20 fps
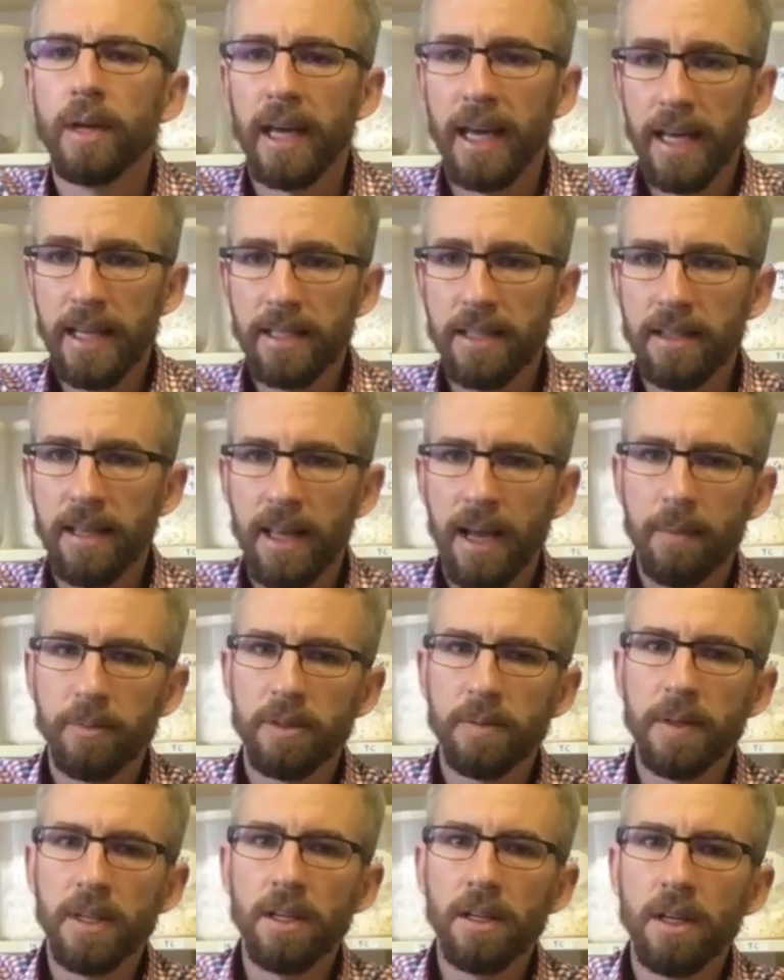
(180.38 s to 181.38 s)
heat in the
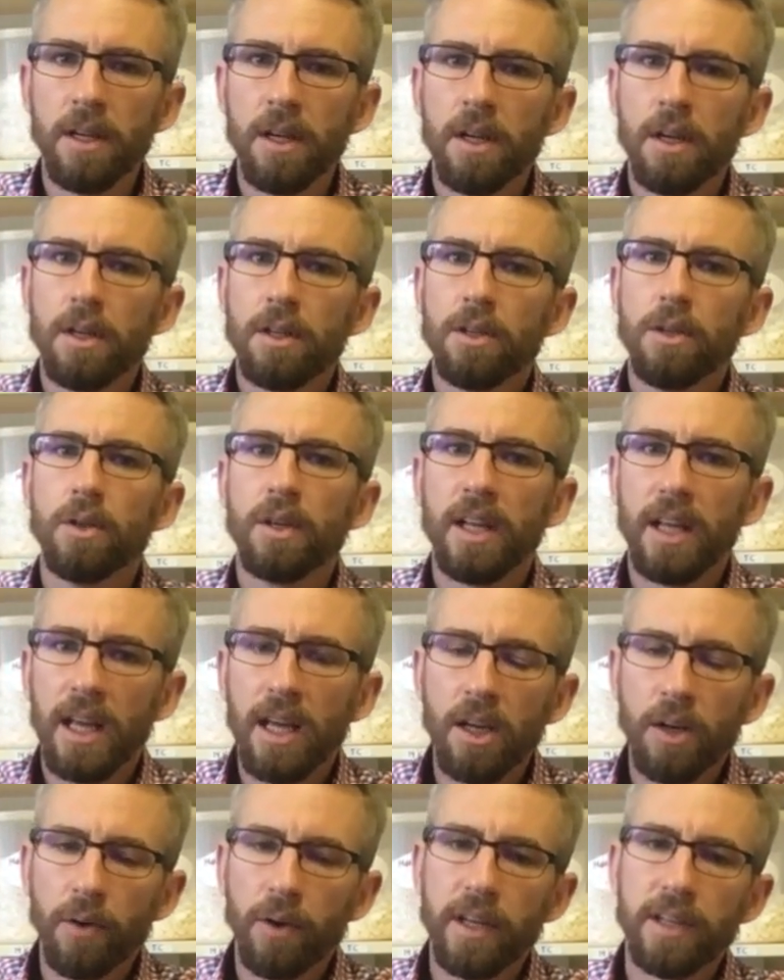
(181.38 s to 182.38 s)
abdomen, you can
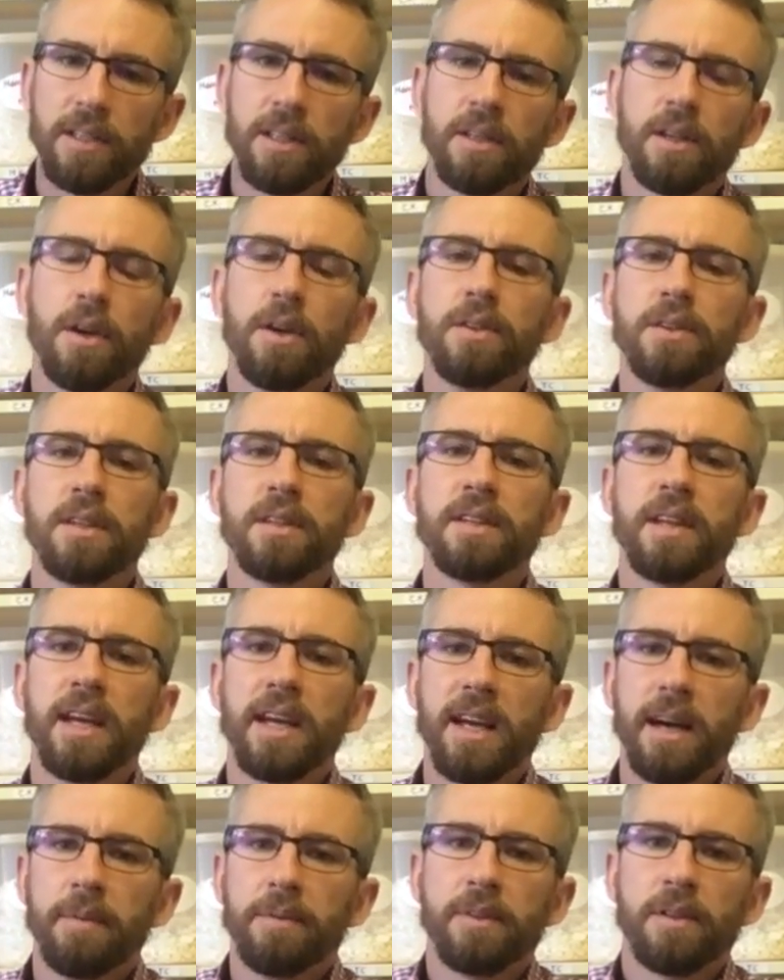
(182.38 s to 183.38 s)
increase the dose and
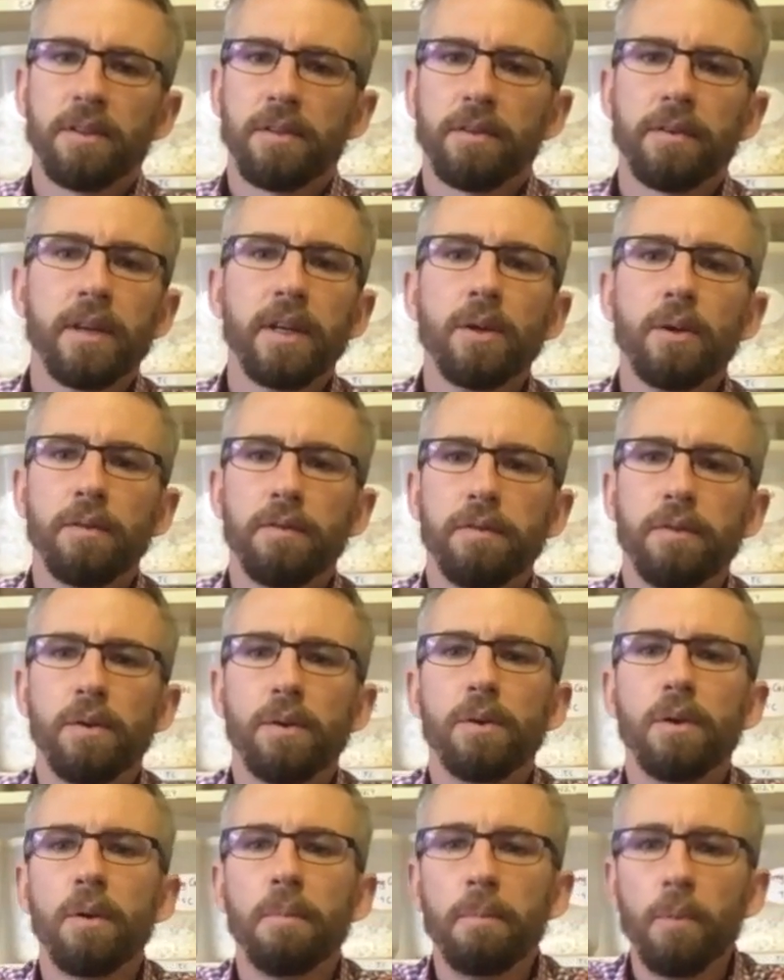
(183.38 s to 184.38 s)
take up to 3 or
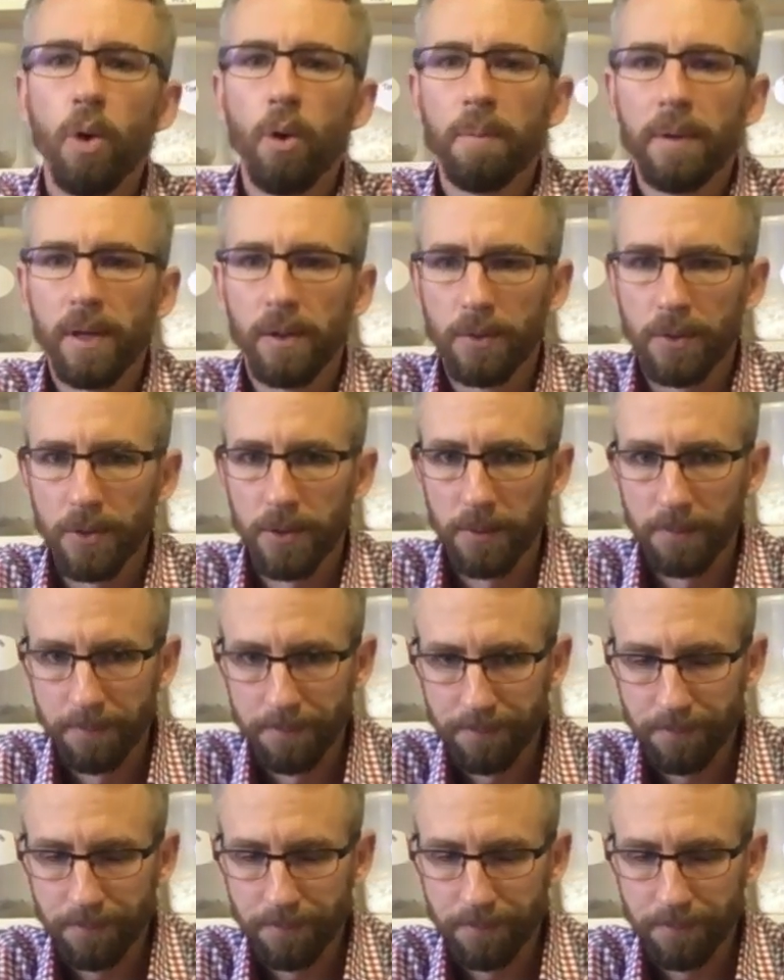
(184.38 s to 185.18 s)
4 more pills.